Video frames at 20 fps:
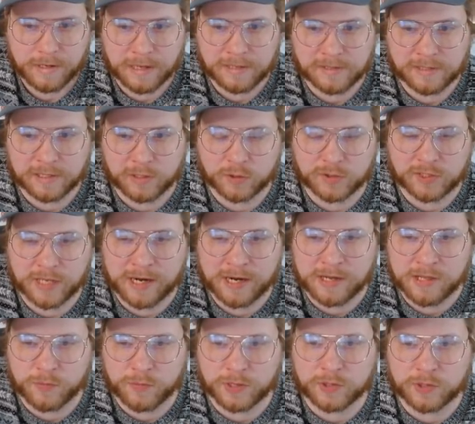It's like you're
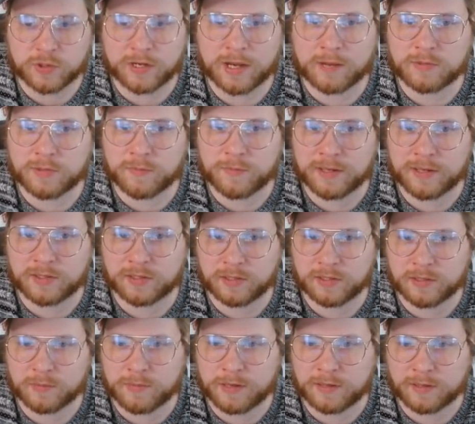sacking the ranger captain basically
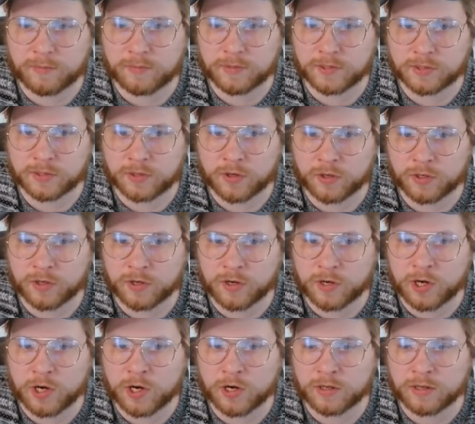to make them discard a
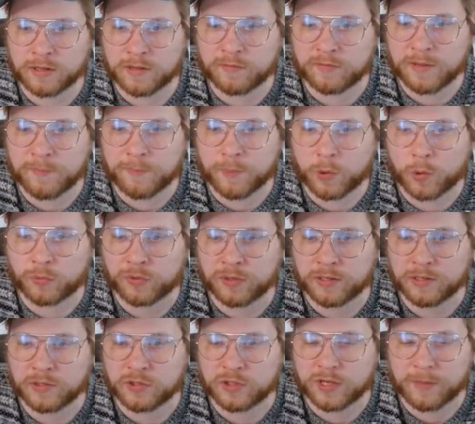card, and if they bolt
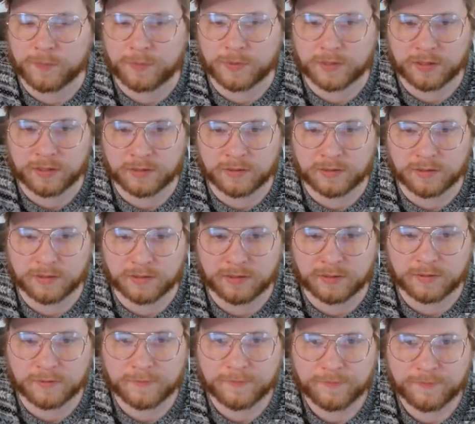the champion,
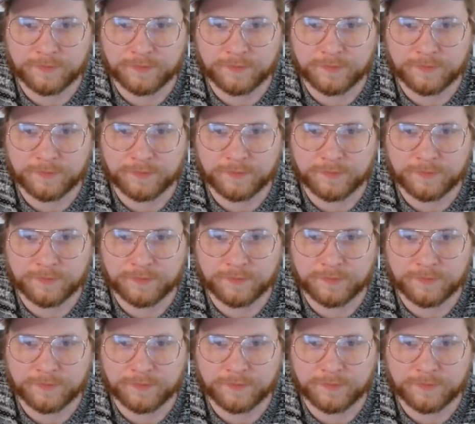then